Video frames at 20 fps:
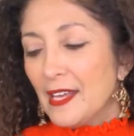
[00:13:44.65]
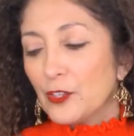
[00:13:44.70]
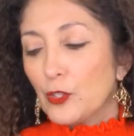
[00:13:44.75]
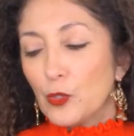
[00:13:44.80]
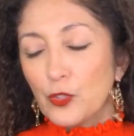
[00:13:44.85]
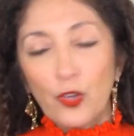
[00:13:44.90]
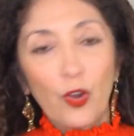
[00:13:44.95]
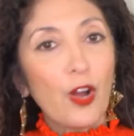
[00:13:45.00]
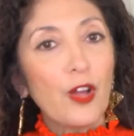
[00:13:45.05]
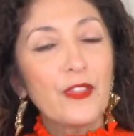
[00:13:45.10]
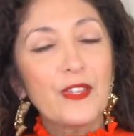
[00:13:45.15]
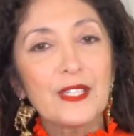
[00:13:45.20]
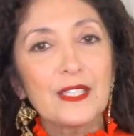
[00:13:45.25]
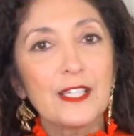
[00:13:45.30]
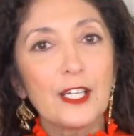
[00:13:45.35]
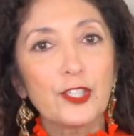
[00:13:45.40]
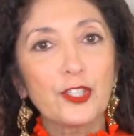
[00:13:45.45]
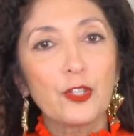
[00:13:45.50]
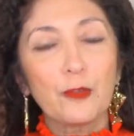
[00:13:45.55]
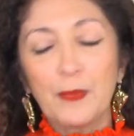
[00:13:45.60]
Those are all the
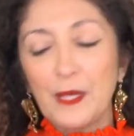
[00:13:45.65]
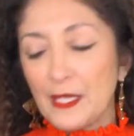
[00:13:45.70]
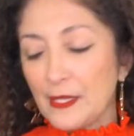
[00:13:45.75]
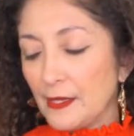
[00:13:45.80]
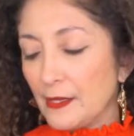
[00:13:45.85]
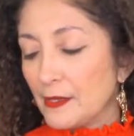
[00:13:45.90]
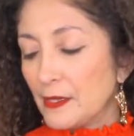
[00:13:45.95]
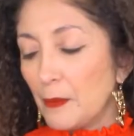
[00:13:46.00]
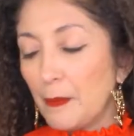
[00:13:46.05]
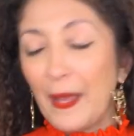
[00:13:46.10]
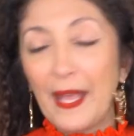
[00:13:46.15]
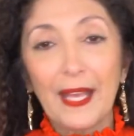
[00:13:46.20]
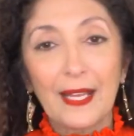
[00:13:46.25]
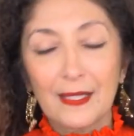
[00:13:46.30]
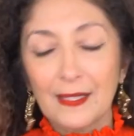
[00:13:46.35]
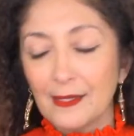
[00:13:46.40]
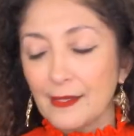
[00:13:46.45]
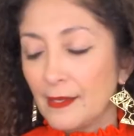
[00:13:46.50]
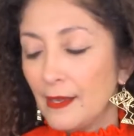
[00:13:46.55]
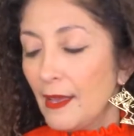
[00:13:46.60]
essential pieces, the
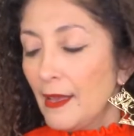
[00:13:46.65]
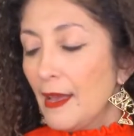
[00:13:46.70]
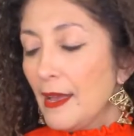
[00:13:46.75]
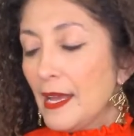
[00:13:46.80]
pants.